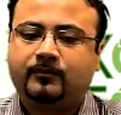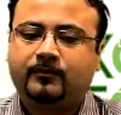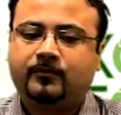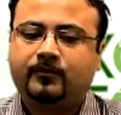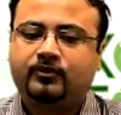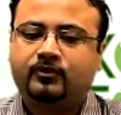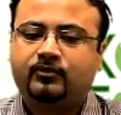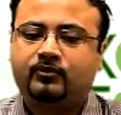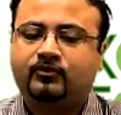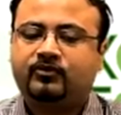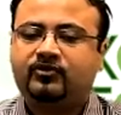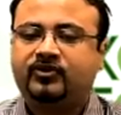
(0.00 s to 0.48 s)

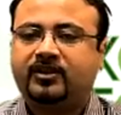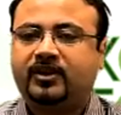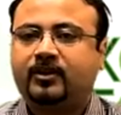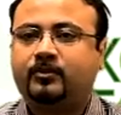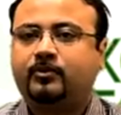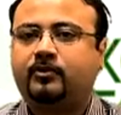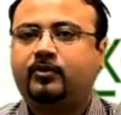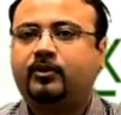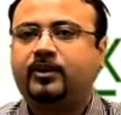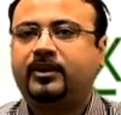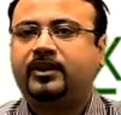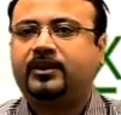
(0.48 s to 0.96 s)
do
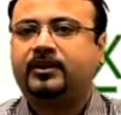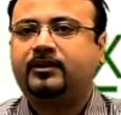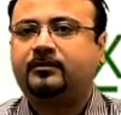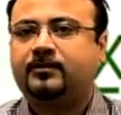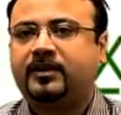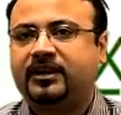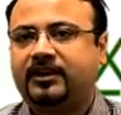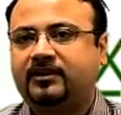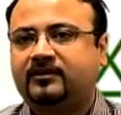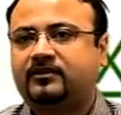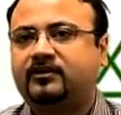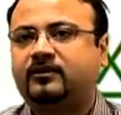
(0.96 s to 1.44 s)

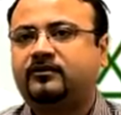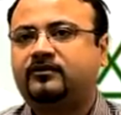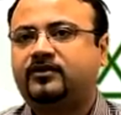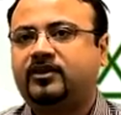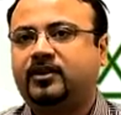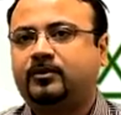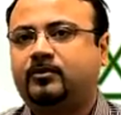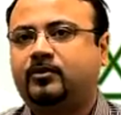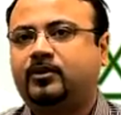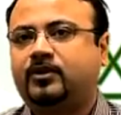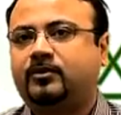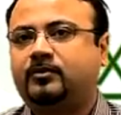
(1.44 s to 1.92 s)
Microsoft
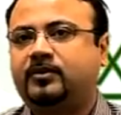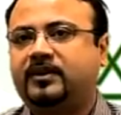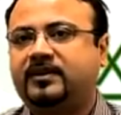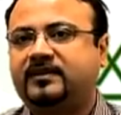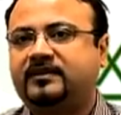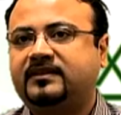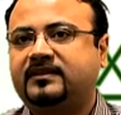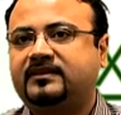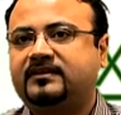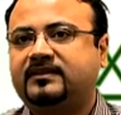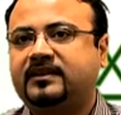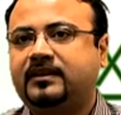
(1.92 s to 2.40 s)

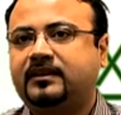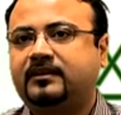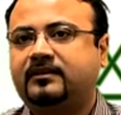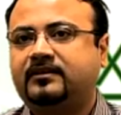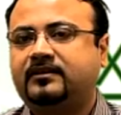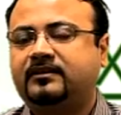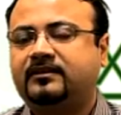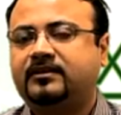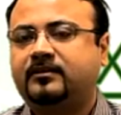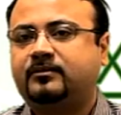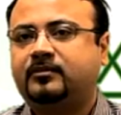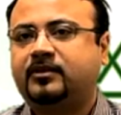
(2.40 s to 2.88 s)
SharePoint-based
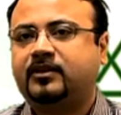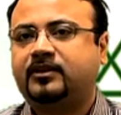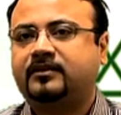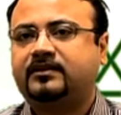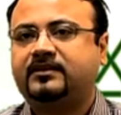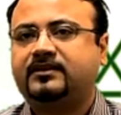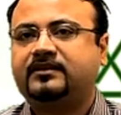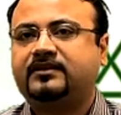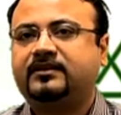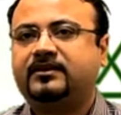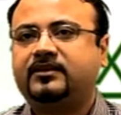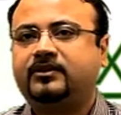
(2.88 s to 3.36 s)
consultancy
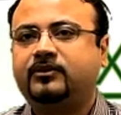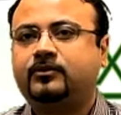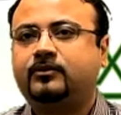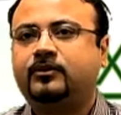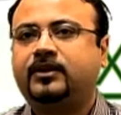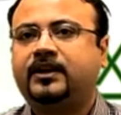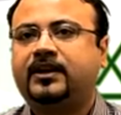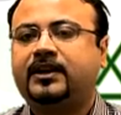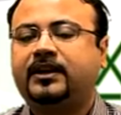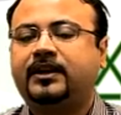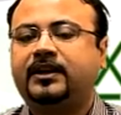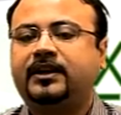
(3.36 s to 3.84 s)
projects in
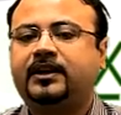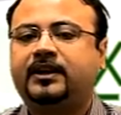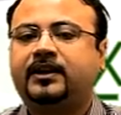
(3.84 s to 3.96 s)
UK,